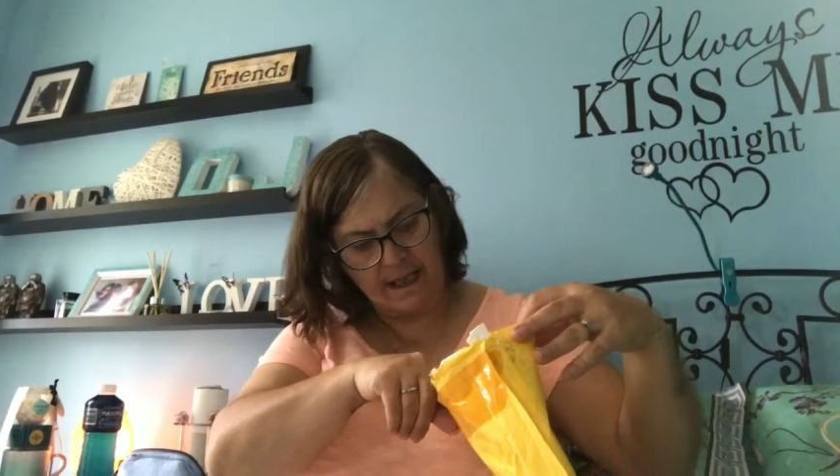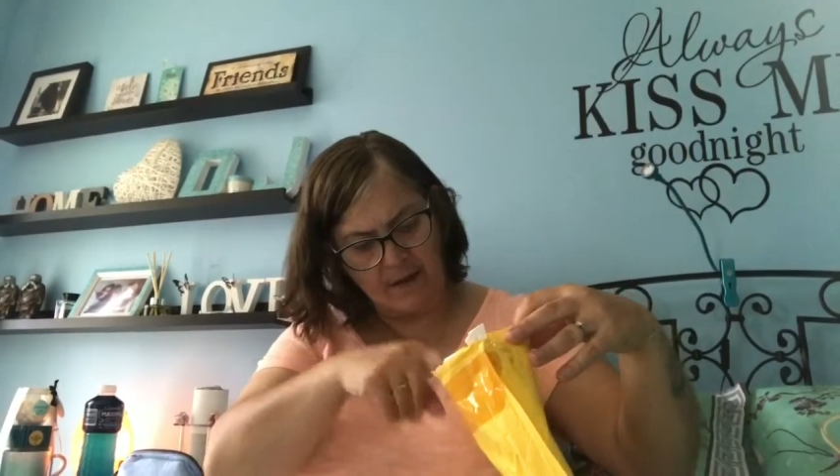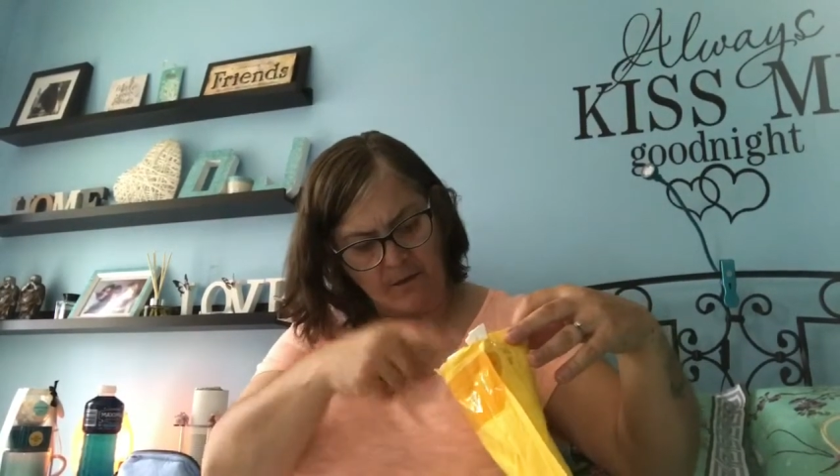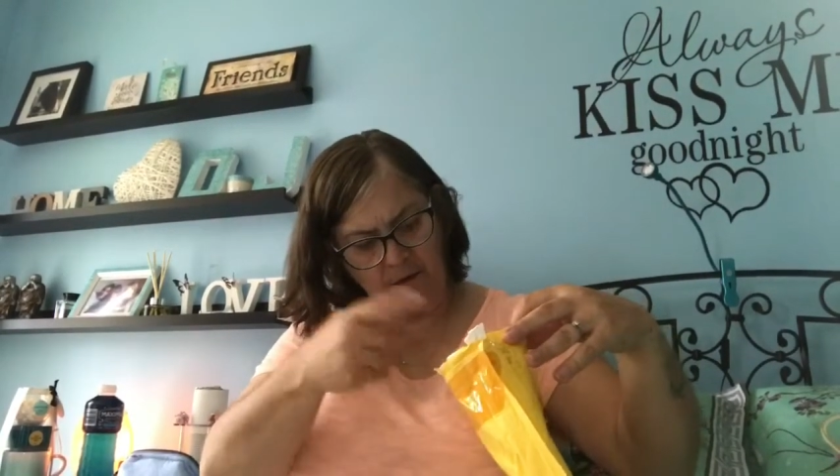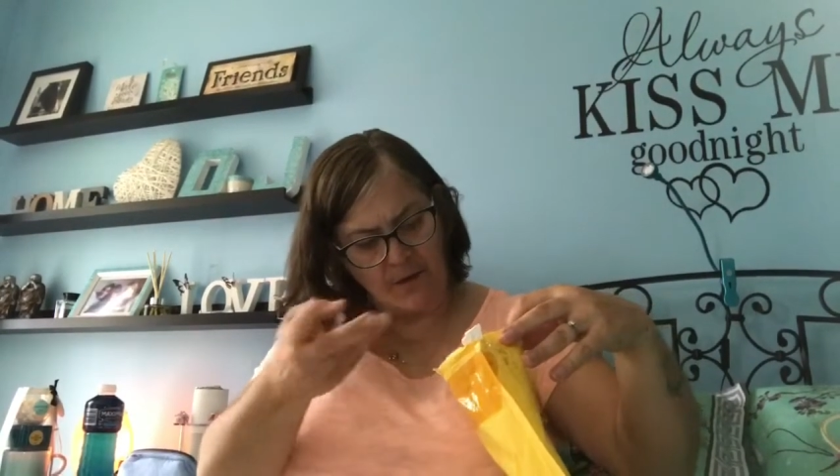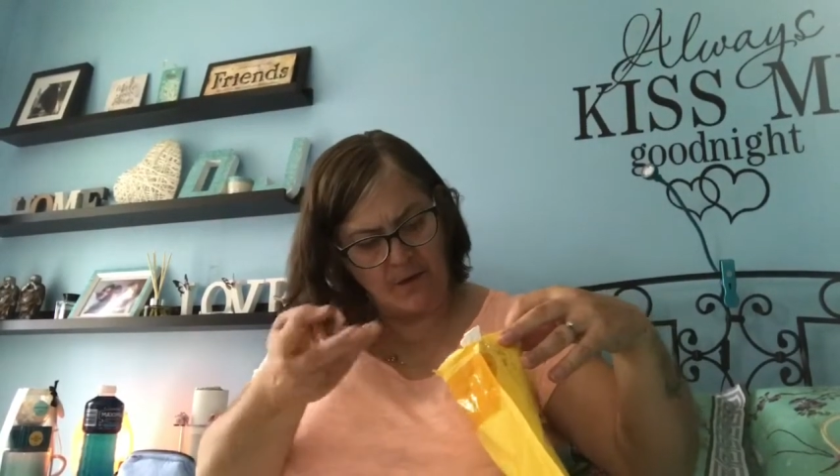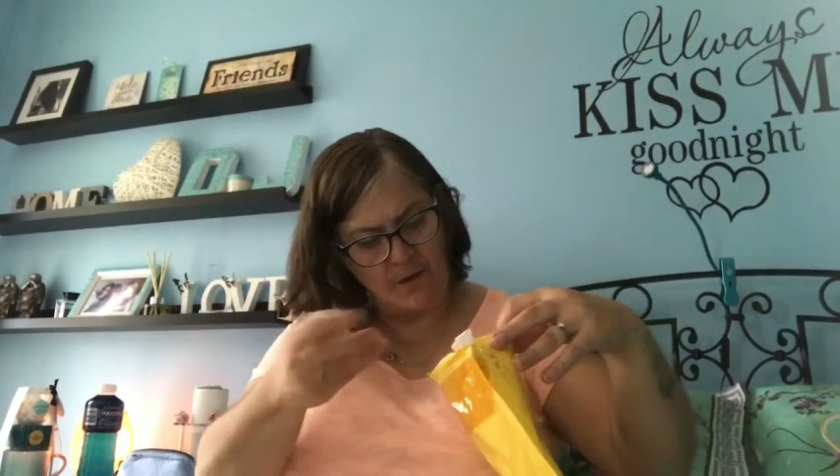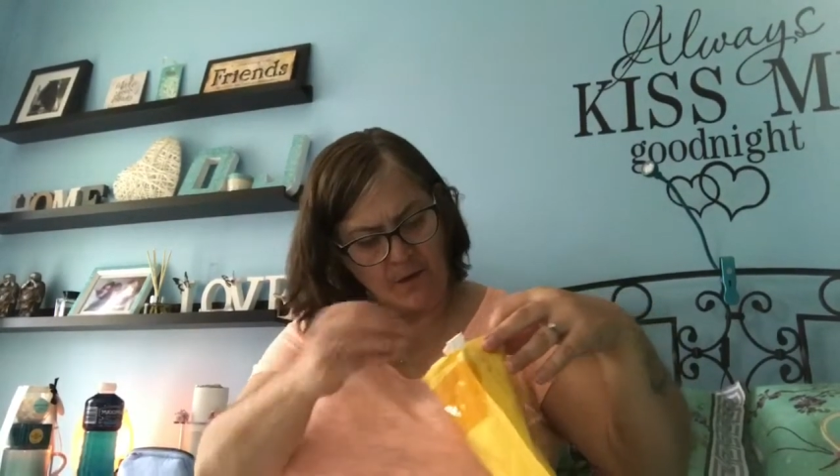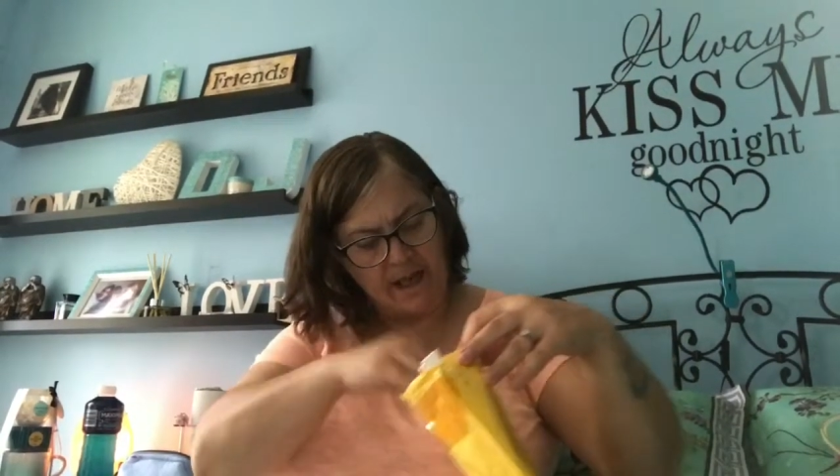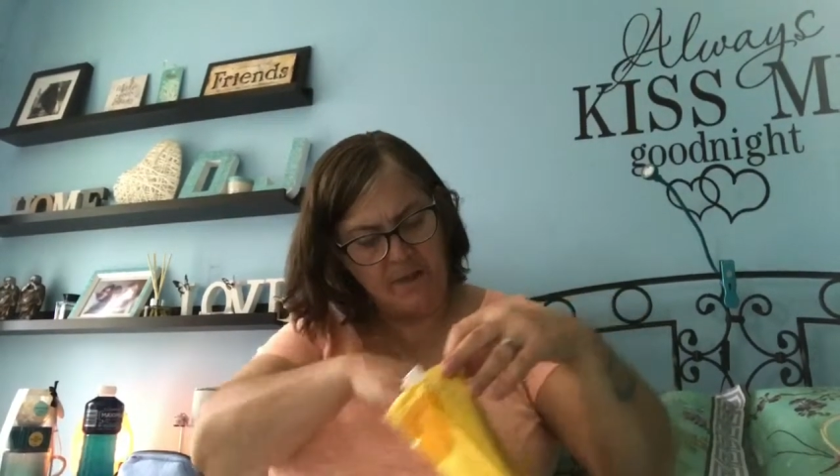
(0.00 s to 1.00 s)
an
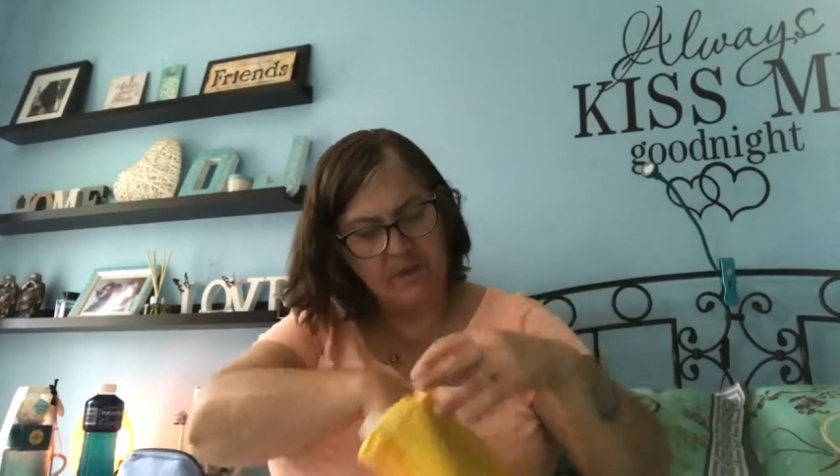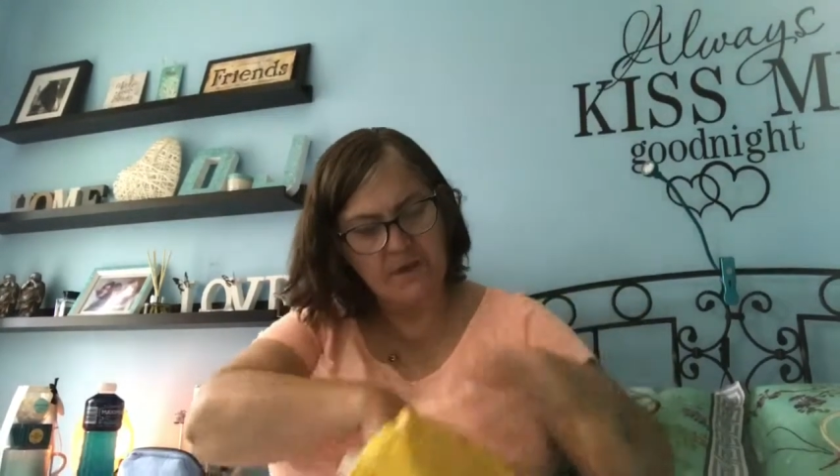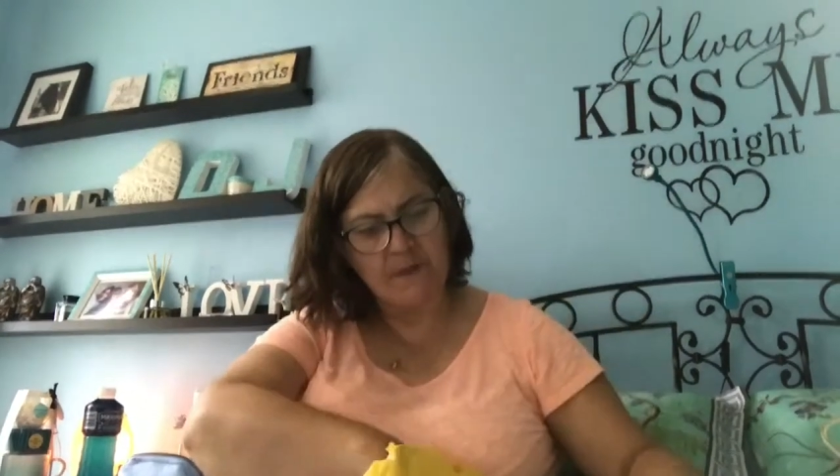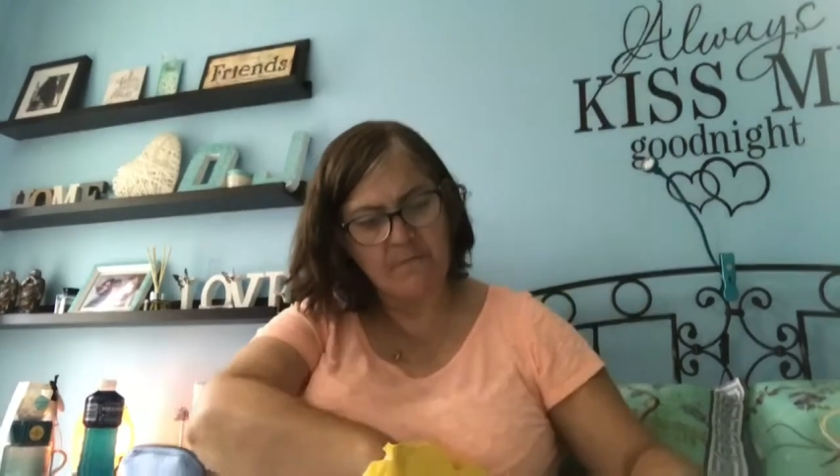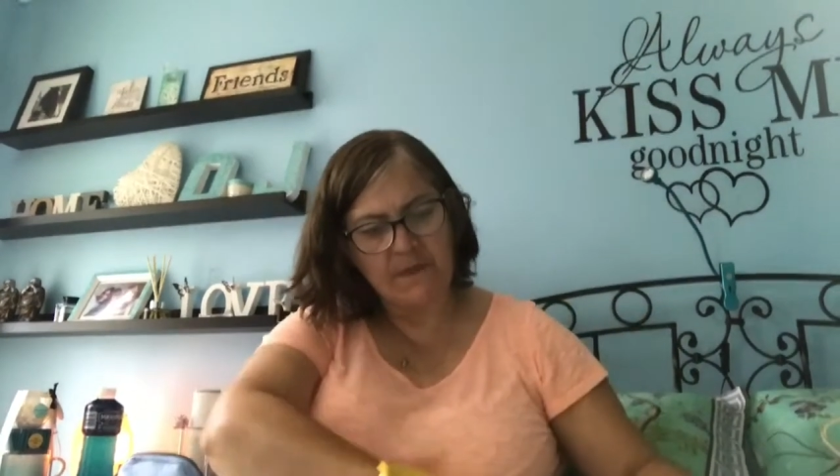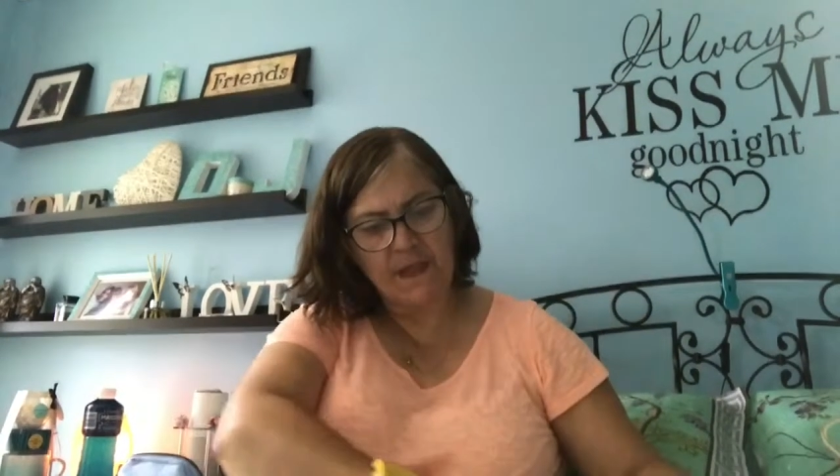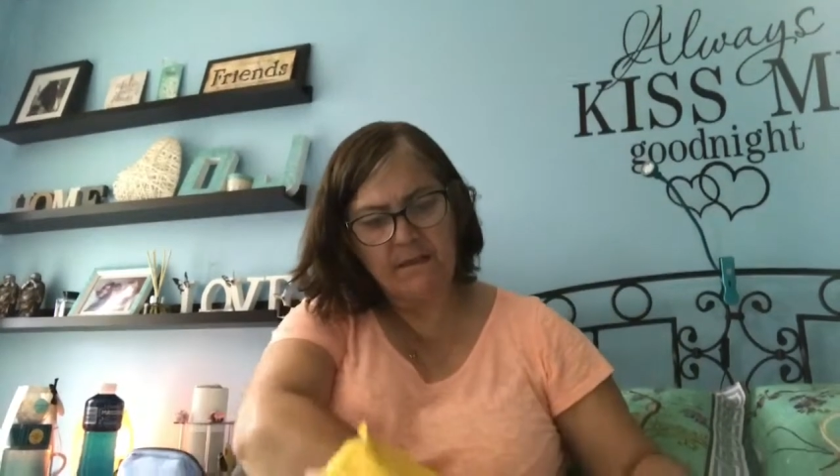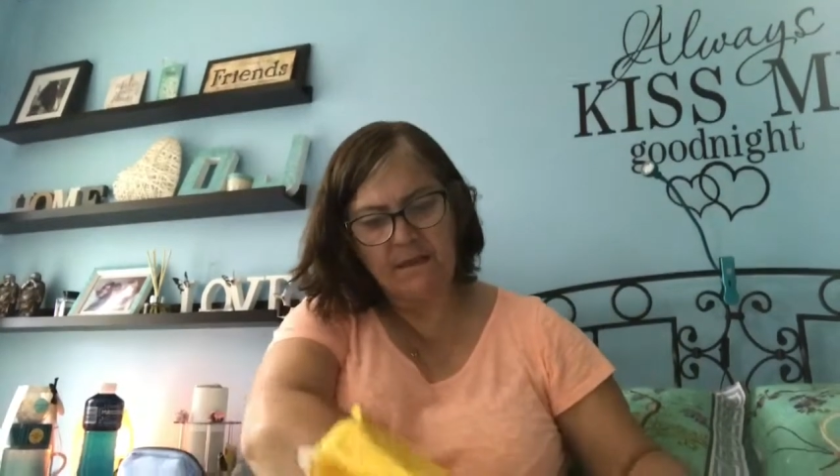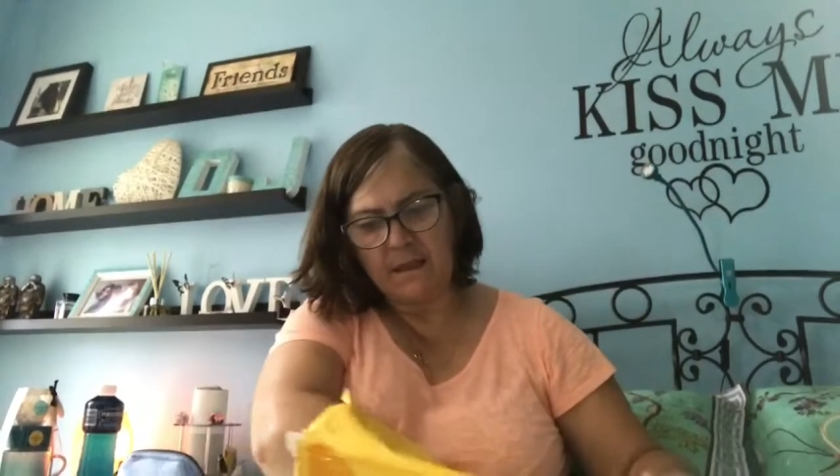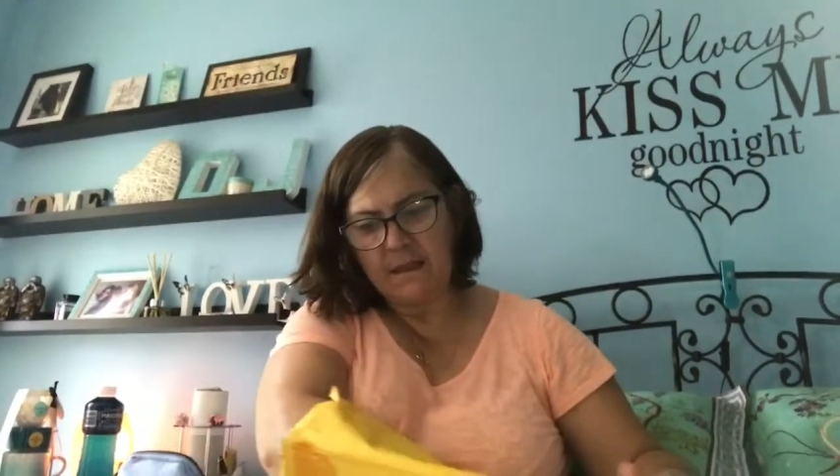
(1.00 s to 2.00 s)
alcohol wipe or something.